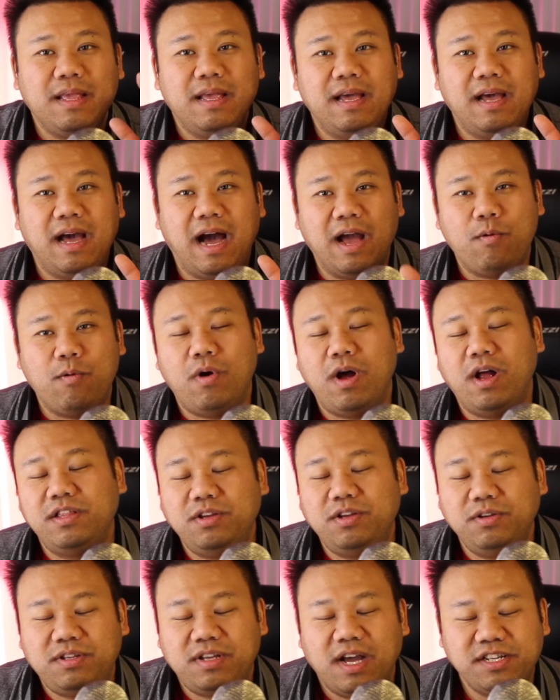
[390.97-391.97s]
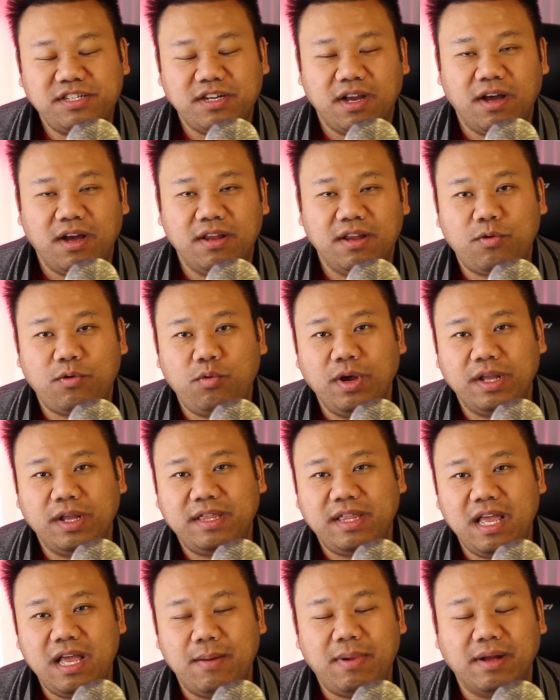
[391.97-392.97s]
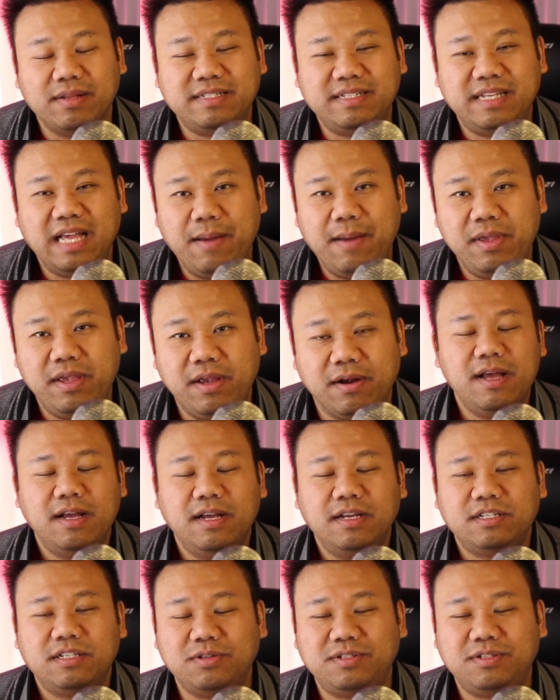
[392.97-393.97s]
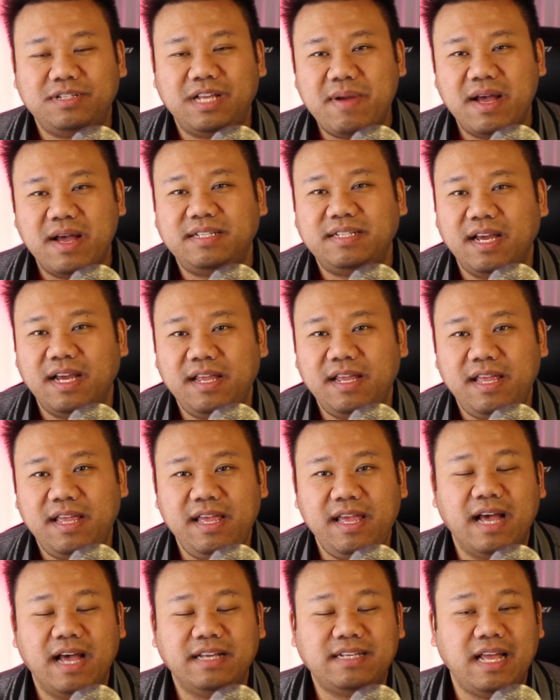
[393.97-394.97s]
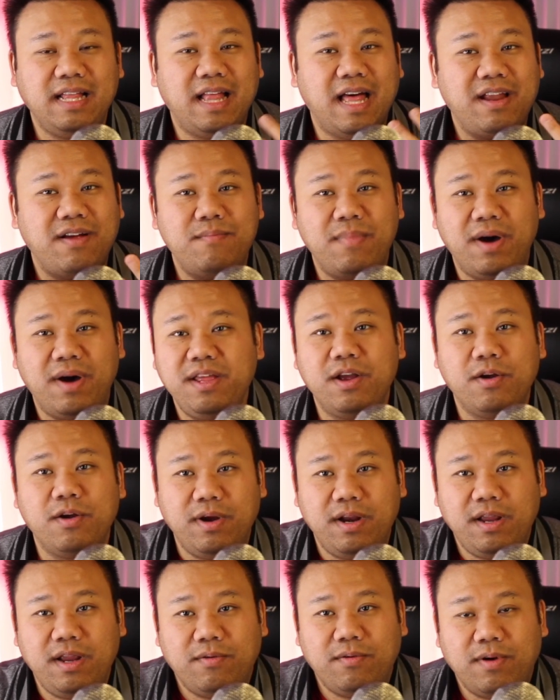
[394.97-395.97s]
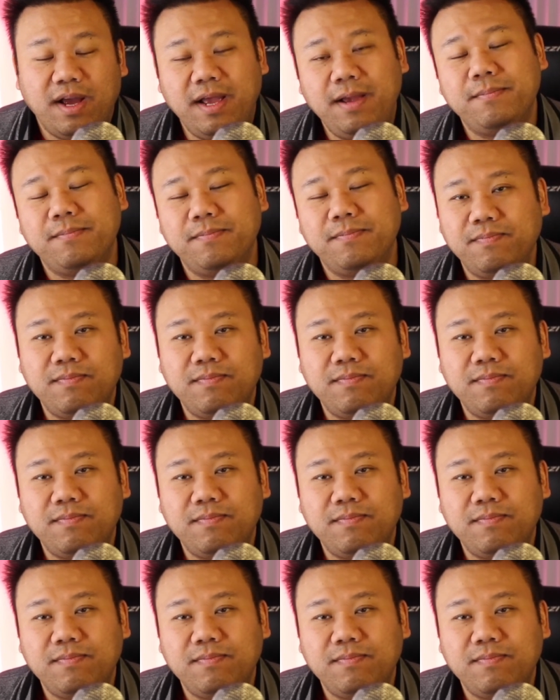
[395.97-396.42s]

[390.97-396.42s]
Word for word: I wanted to touch on a quick thing about Sam here. So, Sam has said he has a lot of money already, right?